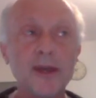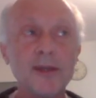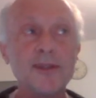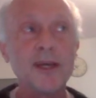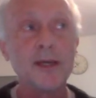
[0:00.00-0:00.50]
They
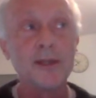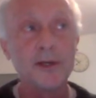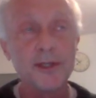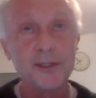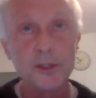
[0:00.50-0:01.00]
say there
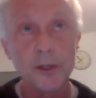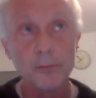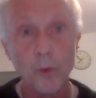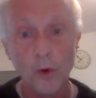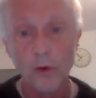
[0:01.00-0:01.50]
is a
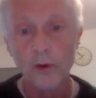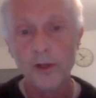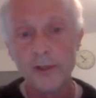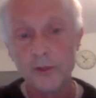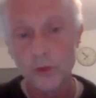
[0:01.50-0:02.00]
more
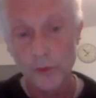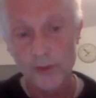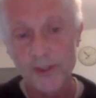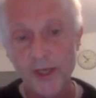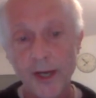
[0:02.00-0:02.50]

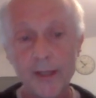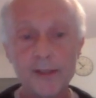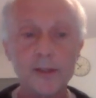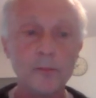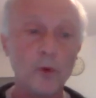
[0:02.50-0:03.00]
source side
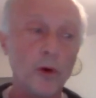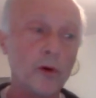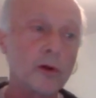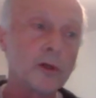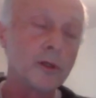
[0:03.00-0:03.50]
and a
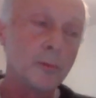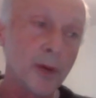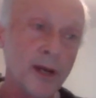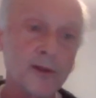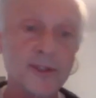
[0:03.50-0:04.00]
more
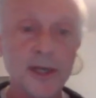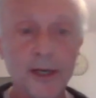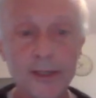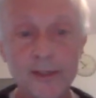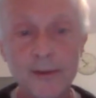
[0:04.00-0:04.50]
compiler
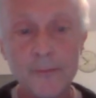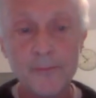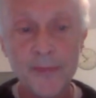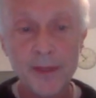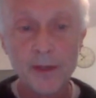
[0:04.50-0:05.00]
side.
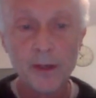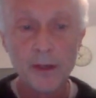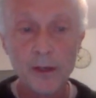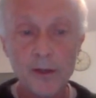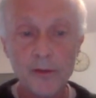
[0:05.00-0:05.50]

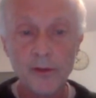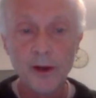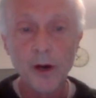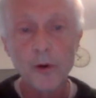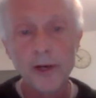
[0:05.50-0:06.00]

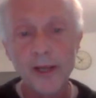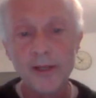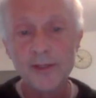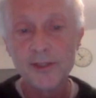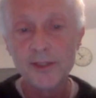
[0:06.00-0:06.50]
Our
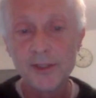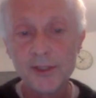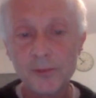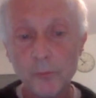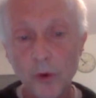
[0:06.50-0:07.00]
AST
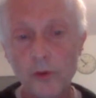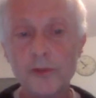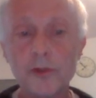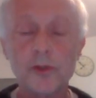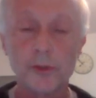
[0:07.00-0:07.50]
is more
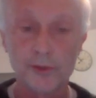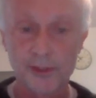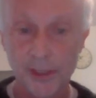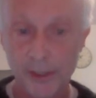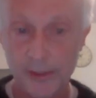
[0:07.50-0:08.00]
on the source
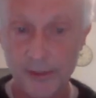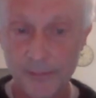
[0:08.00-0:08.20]
side.